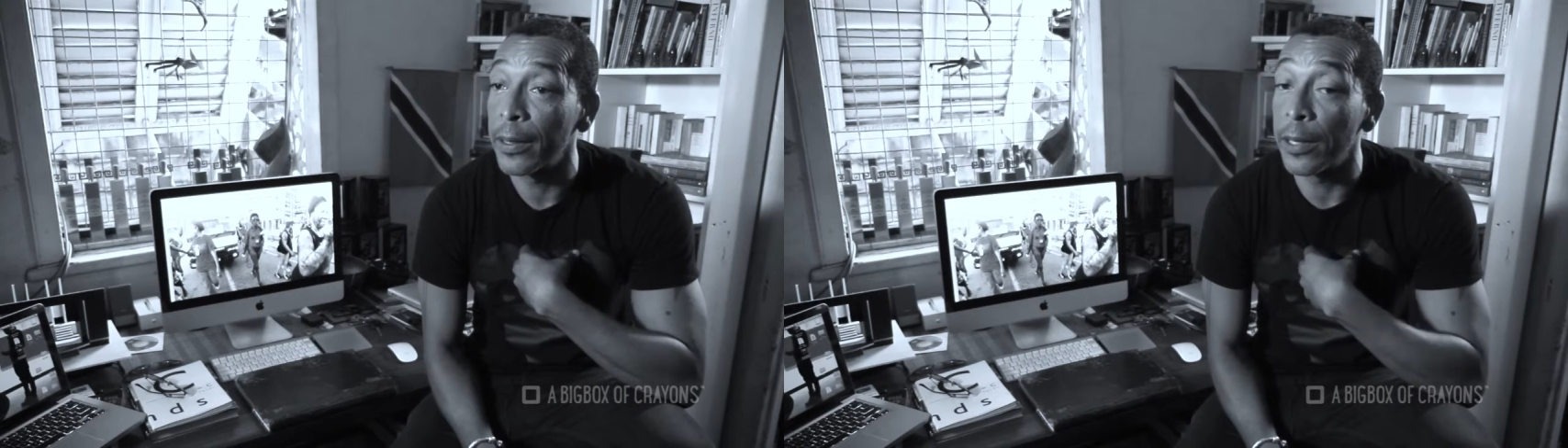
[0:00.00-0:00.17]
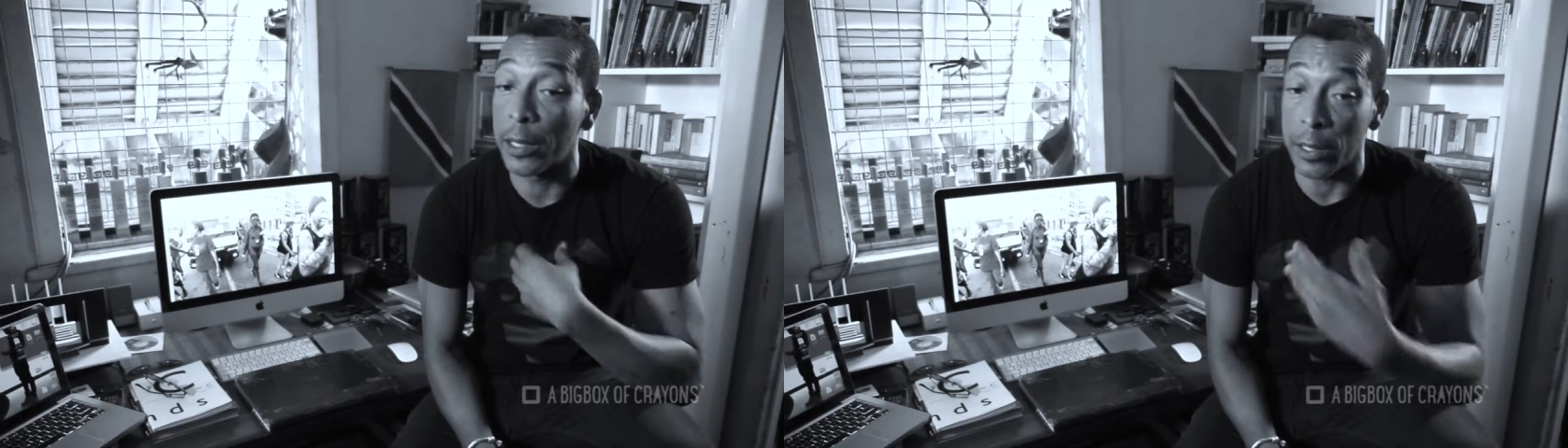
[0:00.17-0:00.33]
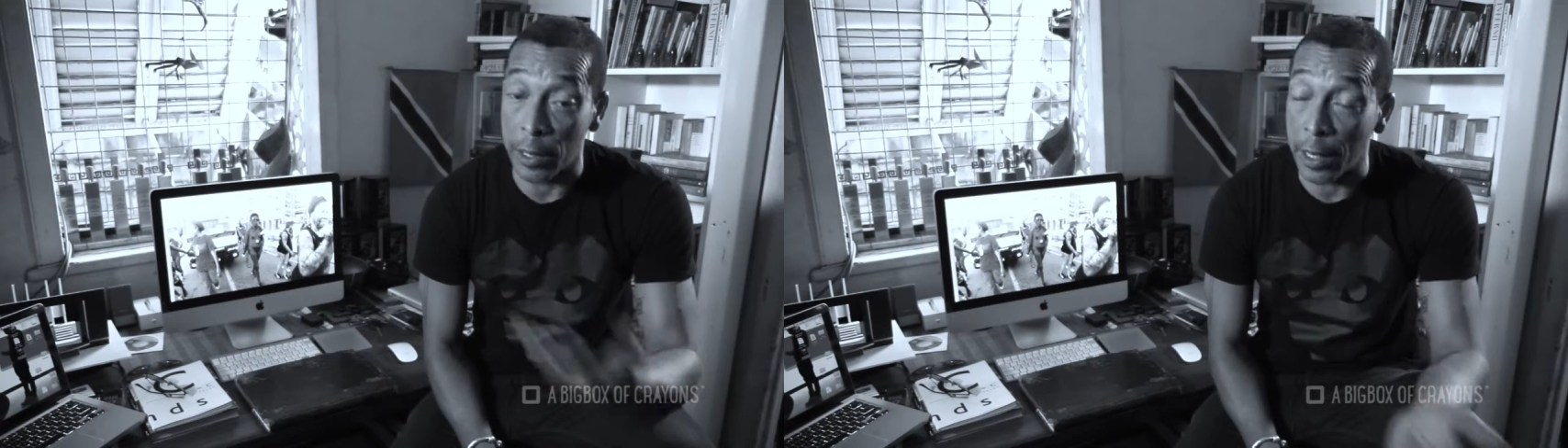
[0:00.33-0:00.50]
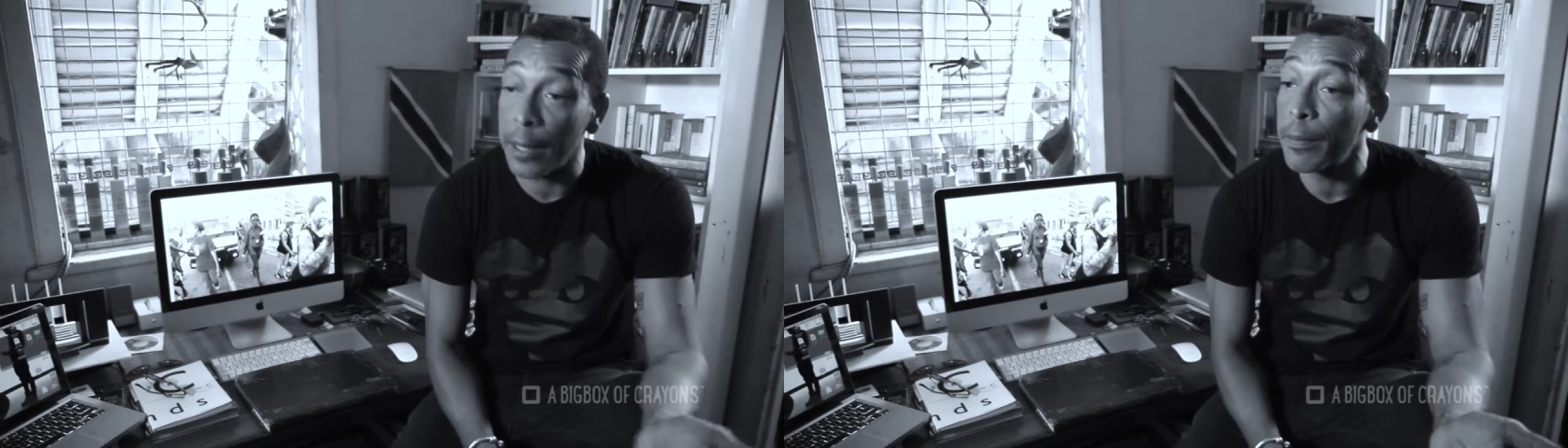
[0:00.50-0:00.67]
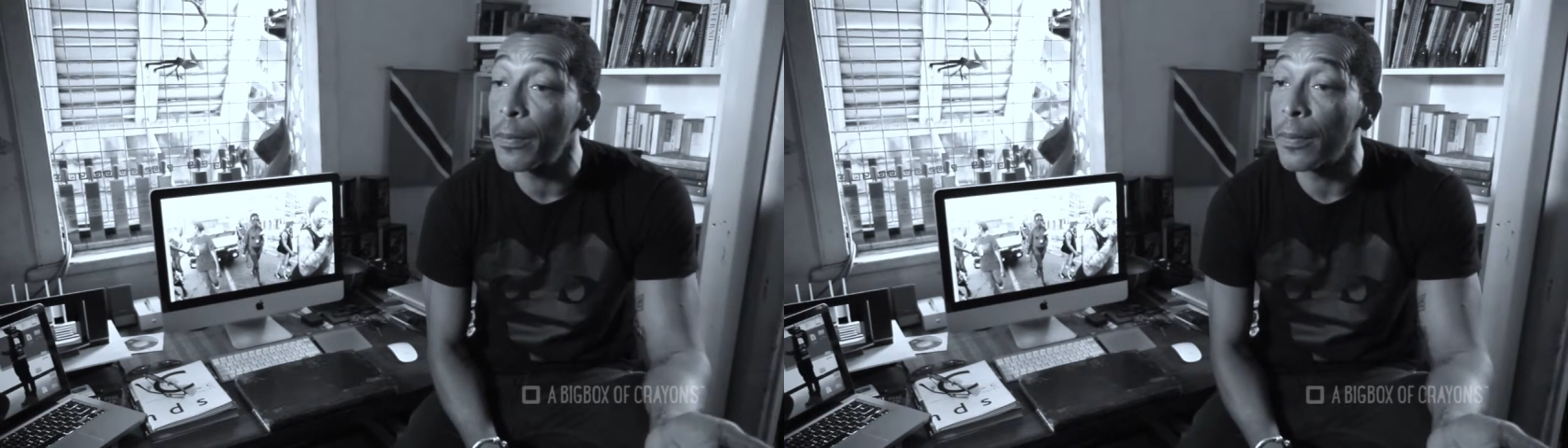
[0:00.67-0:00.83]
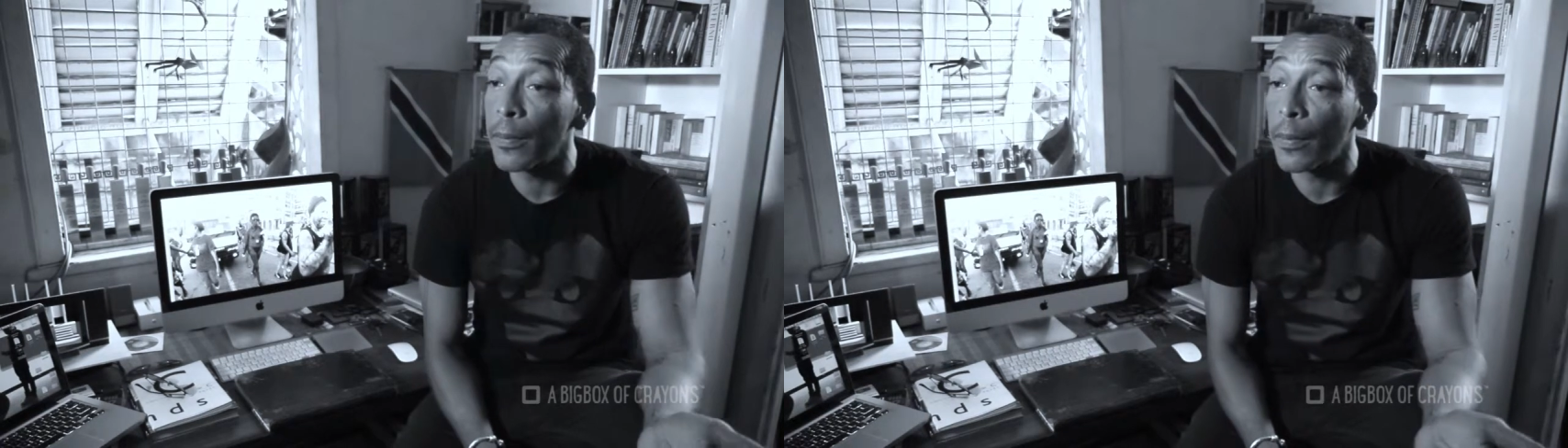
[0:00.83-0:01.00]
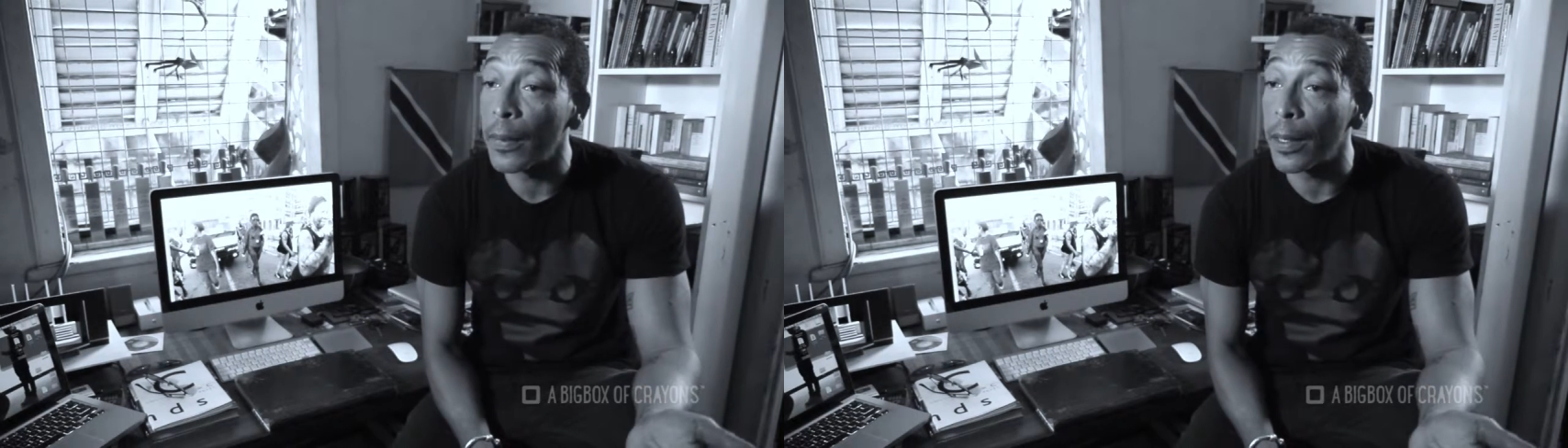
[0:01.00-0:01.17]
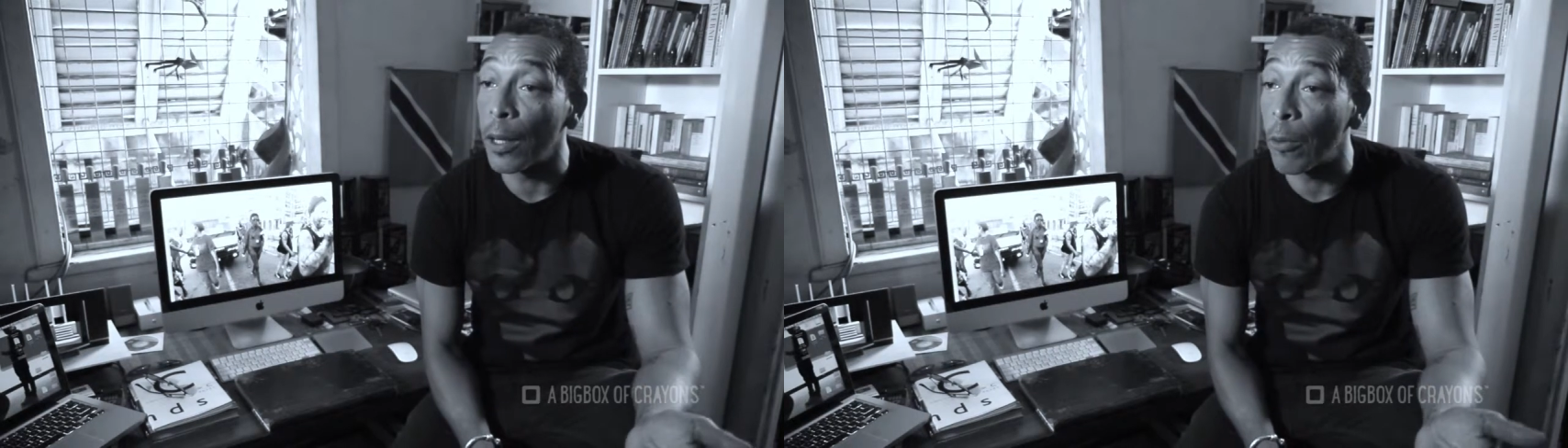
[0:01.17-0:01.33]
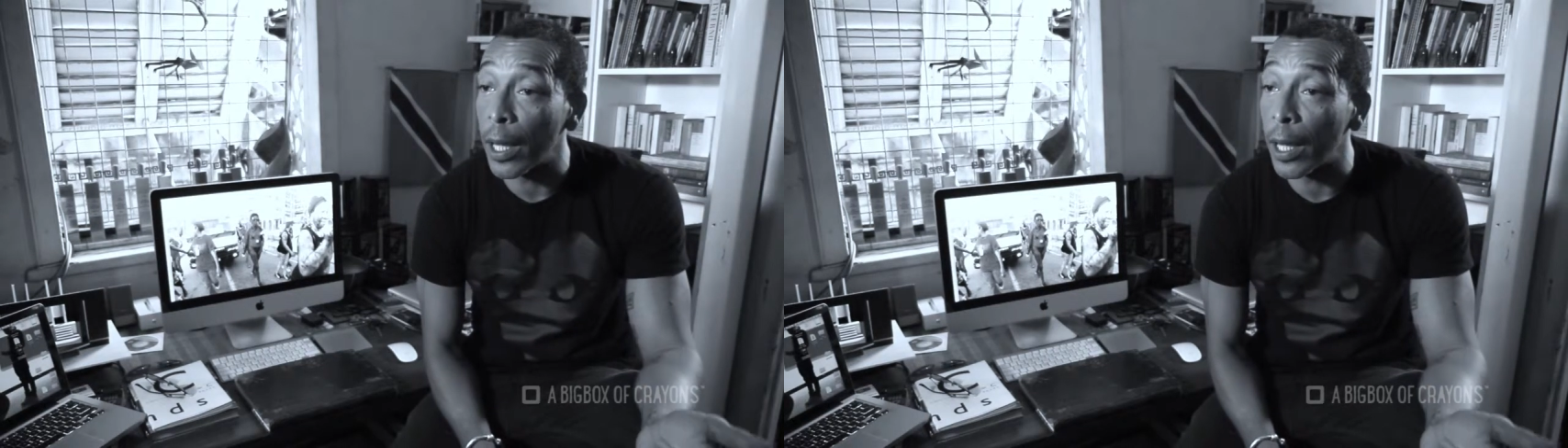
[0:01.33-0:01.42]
You can come, you're